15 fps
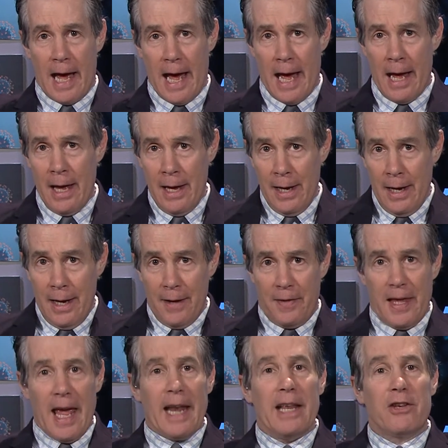Uh,
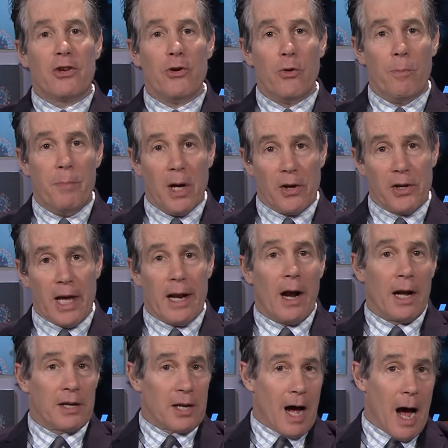the 82 billion
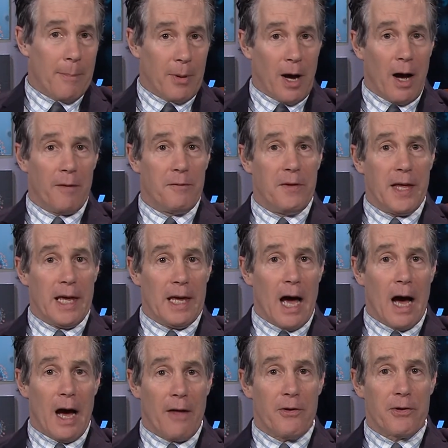on top of the
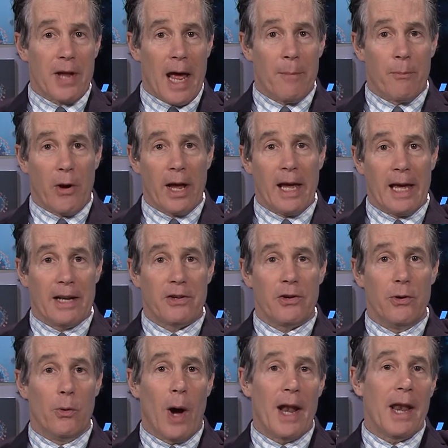uh, other 10, bringing it
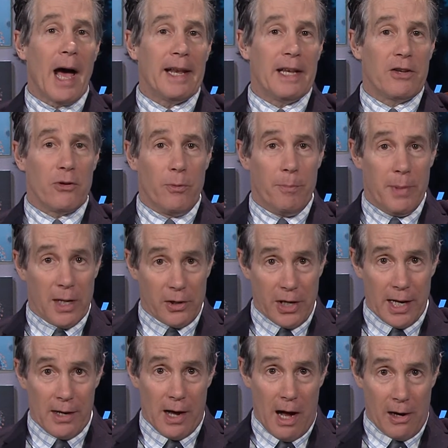to uh, 92
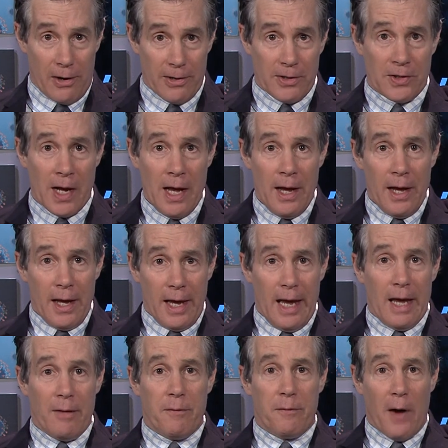billion dollars
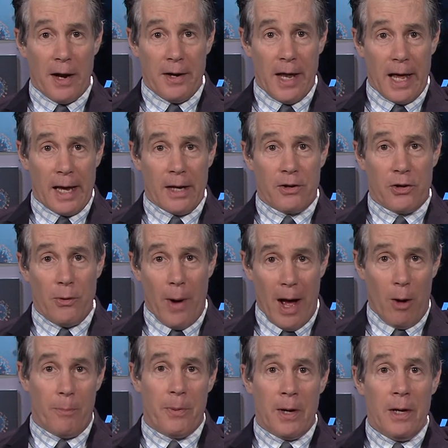in funding to
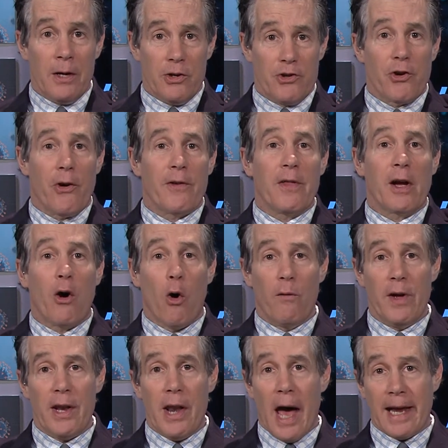help during the
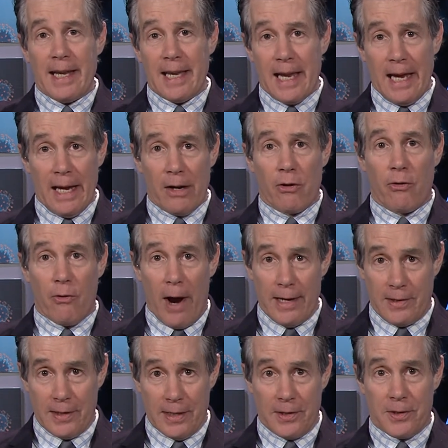COVID-19
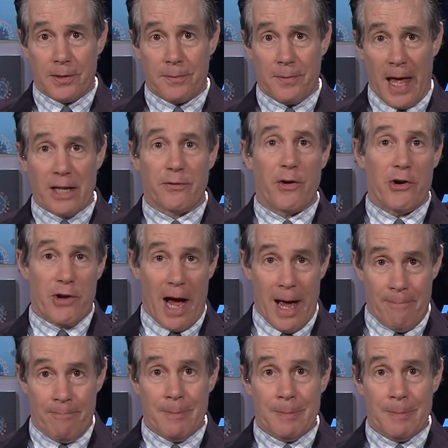crisis. Thanks for your time.